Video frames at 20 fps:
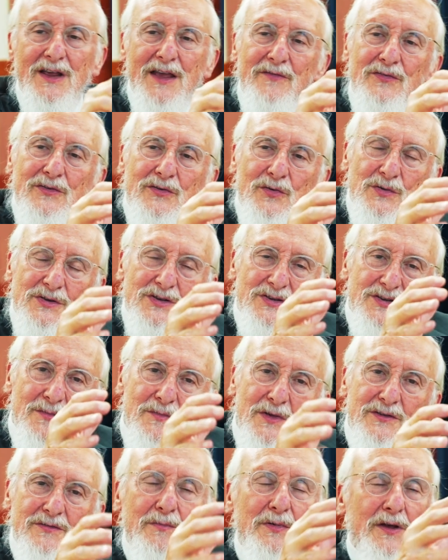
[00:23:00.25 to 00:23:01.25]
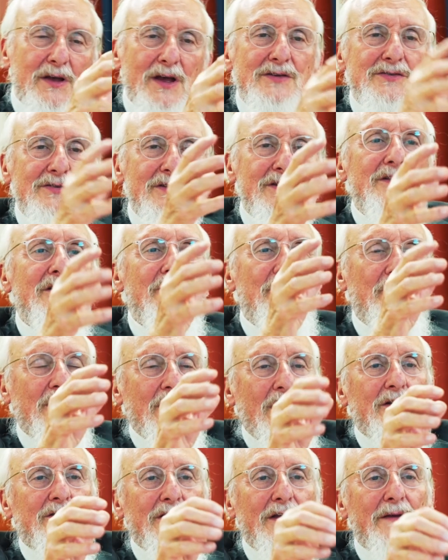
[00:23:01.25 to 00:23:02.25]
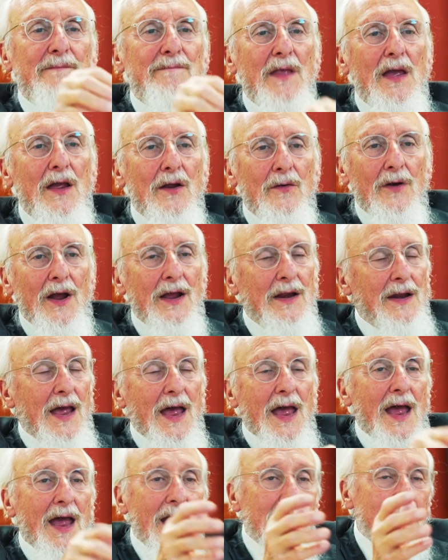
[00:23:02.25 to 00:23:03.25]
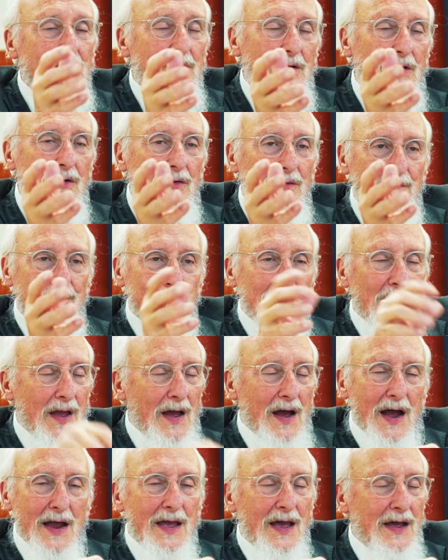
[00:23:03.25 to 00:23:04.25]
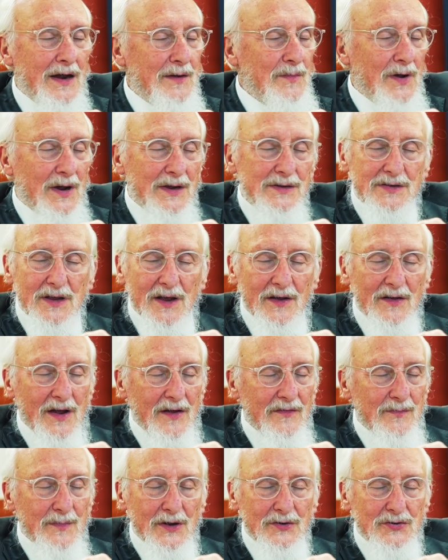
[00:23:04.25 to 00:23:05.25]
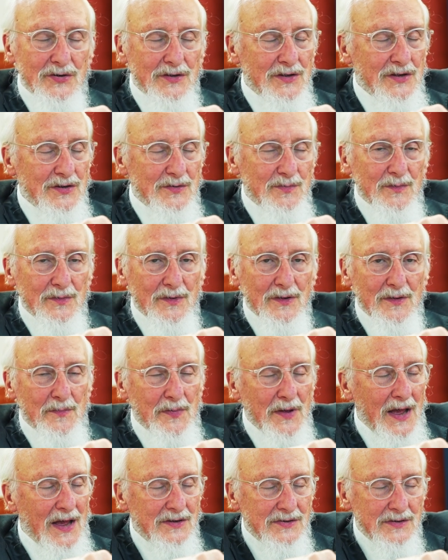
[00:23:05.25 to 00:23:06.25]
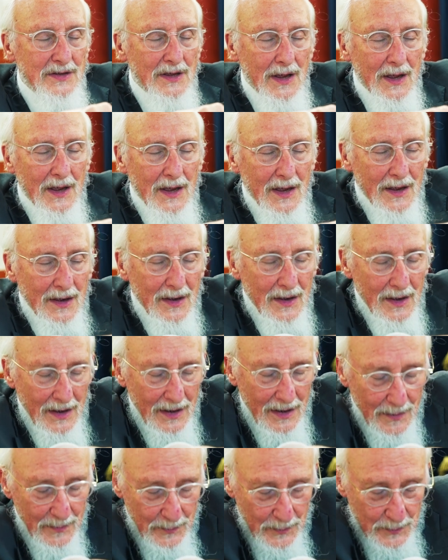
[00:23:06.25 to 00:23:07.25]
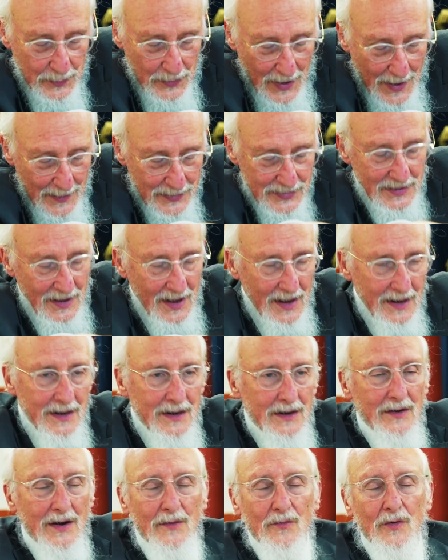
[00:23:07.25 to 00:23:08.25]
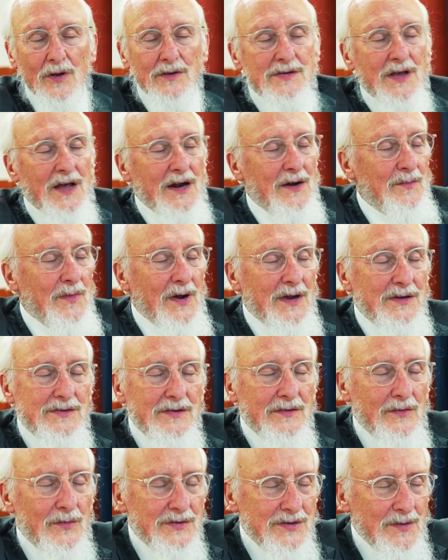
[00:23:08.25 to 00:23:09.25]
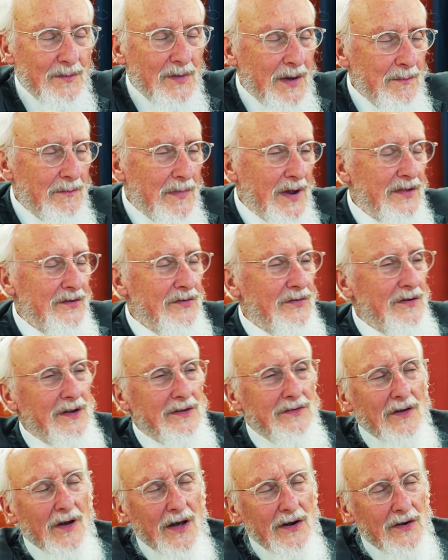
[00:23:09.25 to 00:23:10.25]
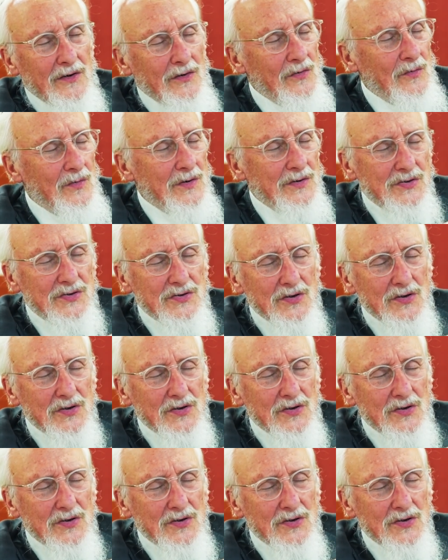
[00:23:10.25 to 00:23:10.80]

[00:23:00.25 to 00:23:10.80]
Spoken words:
give it to us as a mitzvah because of the difficulty, right? And I had a mice, I've mentioned this in the past, perhaps not here. I once had a mice, there was a mother and a daughter who were